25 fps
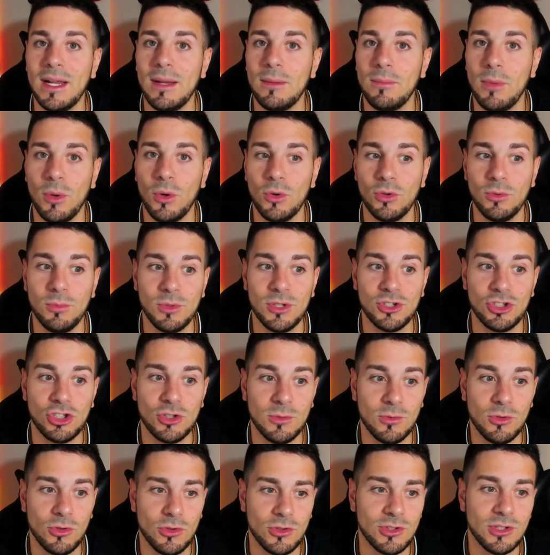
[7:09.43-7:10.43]
and both
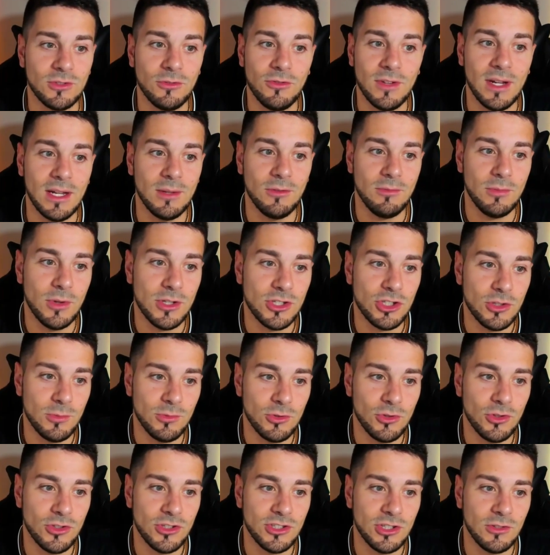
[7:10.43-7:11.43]
bishop to d5, bishop
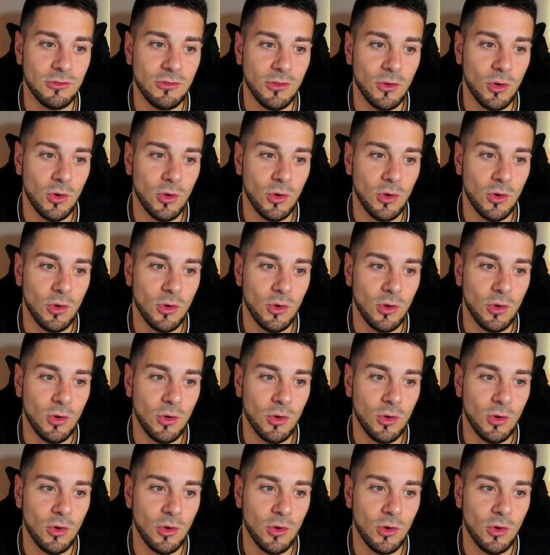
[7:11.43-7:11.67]
to c4,